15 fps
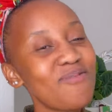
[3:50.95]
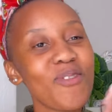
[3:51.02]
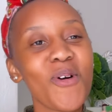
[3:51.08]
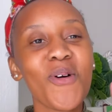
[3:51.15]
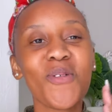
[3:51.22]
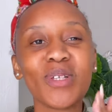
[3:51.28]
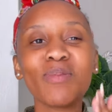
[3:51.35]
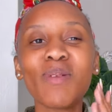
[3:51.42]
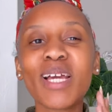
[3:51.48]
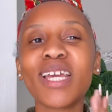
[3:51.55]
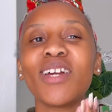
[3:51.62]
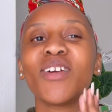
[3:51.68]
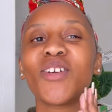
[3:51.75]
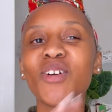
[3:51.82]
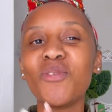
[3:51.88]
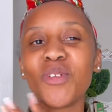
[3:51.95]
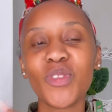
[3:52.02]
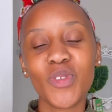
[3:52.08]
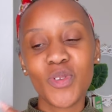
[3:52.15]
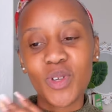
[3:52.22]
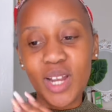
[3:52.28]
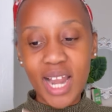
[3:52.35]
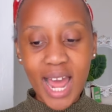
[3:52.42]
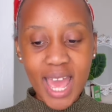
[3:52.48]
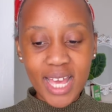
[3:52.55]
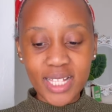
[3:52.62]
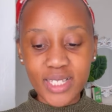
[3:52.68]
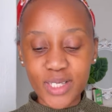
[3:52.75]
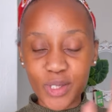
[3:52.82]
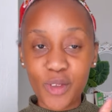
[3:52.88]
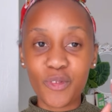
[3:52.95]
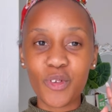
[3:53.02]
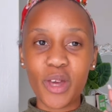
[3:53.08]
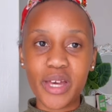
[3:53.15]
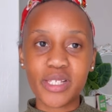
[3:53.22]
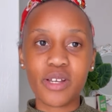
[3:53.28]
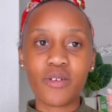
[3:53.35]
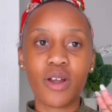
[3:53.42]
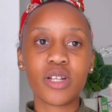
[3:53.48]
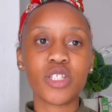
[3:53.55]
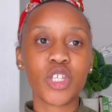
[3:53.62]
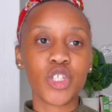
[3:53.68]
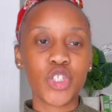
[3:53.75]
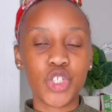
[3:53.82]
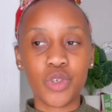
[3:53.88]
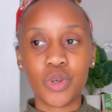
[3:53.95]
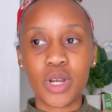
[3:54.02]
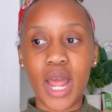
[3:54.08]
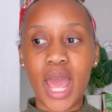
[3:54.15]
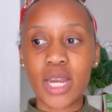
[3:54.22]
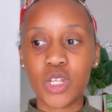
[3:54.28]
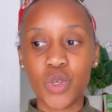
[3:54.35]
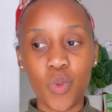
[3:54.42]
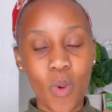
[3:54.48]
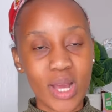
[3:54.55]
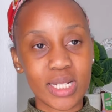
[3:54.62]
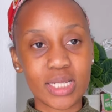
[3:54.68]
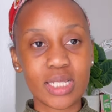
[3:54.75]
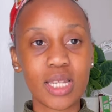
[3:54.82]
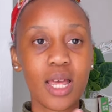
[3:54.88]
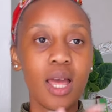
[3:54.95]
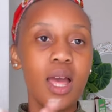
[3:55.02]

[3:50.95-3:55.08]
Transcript: for always plugging a girl with new clients so if you guys are around centurion and you want